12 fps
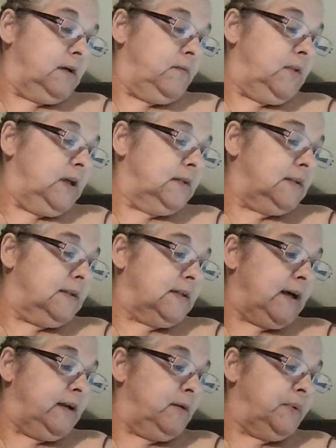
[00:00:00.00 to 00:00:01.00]
This is
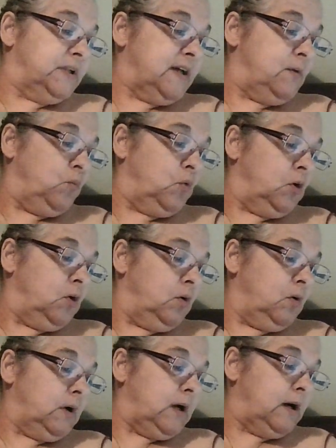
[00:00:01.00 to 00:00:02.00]
100%
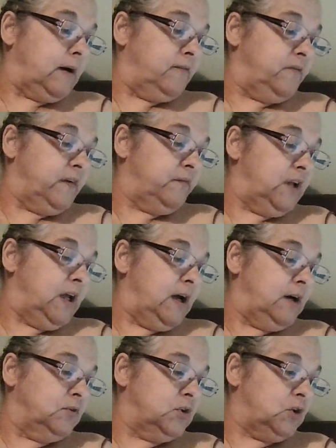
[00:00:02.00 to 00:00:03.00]
wool, uh, 50
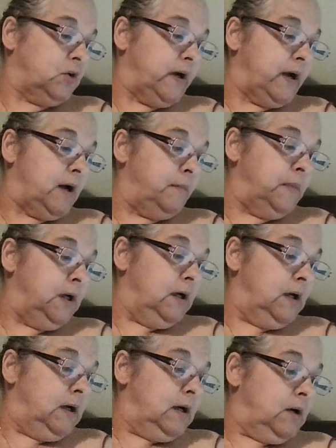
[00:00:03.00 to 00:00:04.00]
ounce gram,
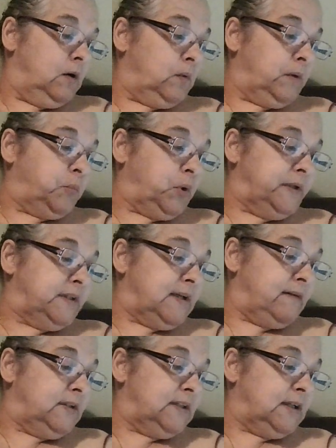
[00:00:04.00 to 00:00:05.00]

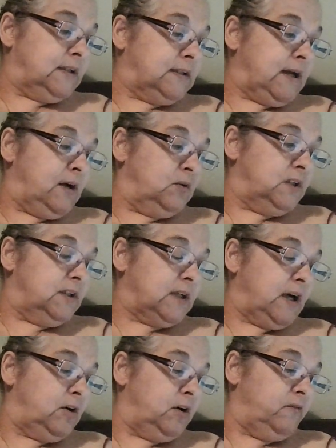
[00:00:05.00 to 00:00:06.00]
1.76 ounces,
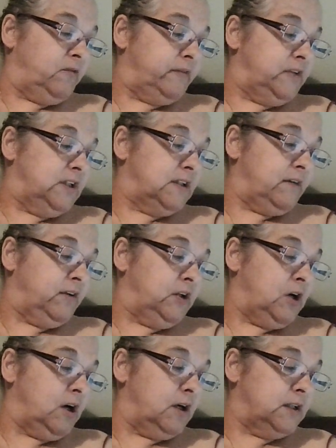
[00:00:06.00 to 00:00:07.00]
157
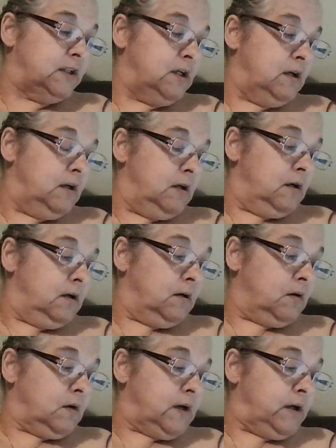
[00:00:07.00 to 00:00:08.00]
yards
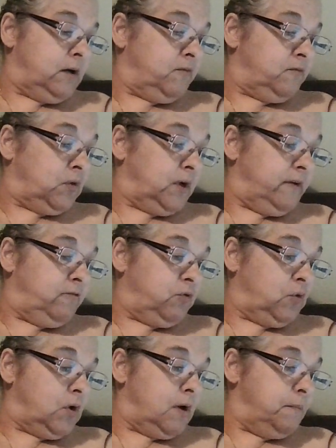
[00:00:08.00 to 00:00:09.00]
or
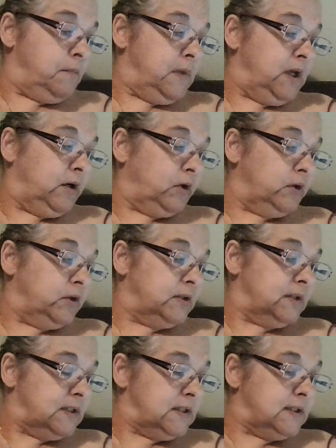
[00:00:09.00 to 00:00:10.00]
144
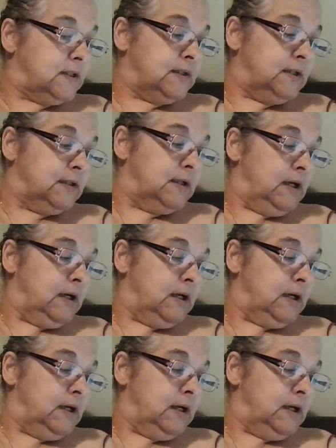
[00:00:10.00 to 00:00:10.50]
meters.